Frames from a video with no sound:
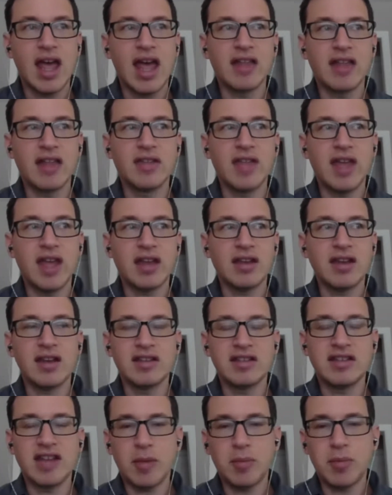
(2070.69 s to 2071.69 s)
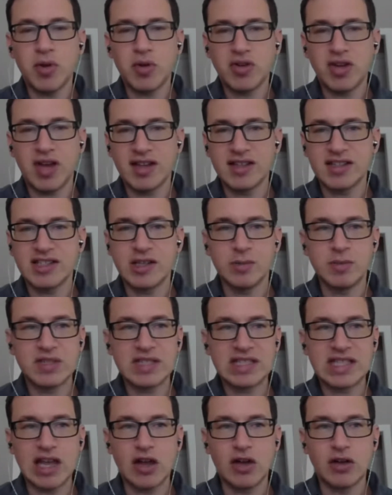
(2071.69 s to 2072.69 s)
and then deputize
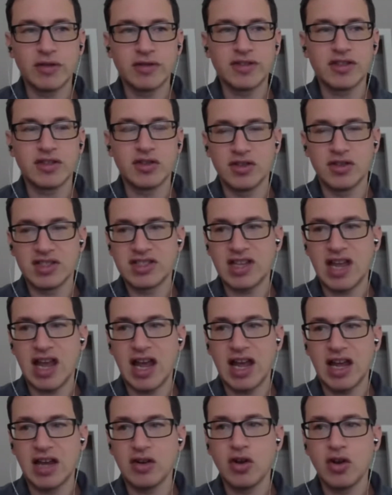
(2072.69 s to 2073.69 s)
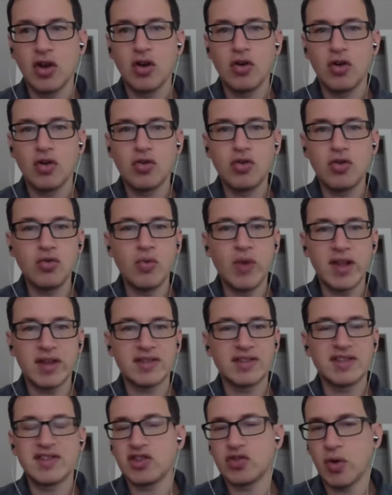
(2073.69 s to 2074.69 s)
themselves to decide who
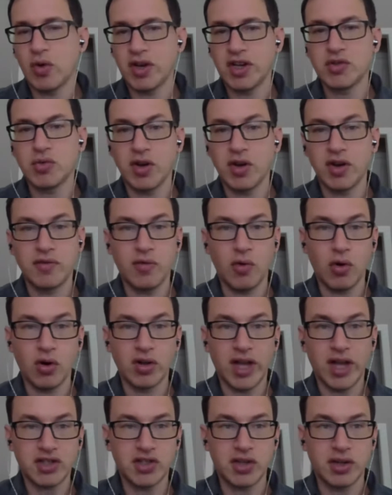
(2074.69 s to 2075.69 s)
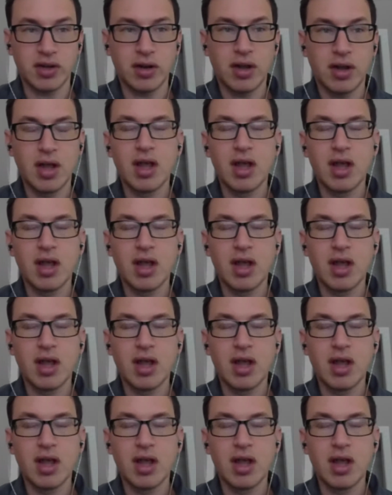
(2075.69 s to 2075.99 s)
wins the 2024 election.